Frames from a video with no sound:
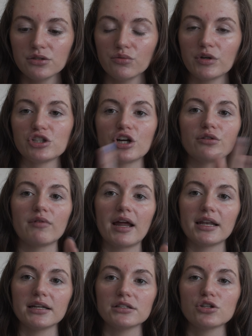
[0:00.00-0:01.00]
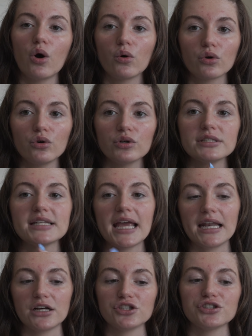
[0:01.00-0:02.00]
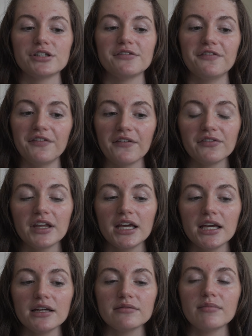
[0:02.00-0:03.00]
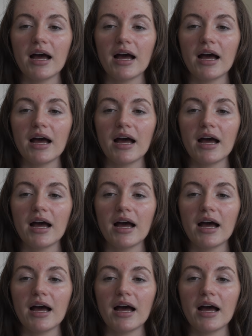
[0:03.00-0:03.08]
which our rent total is $850.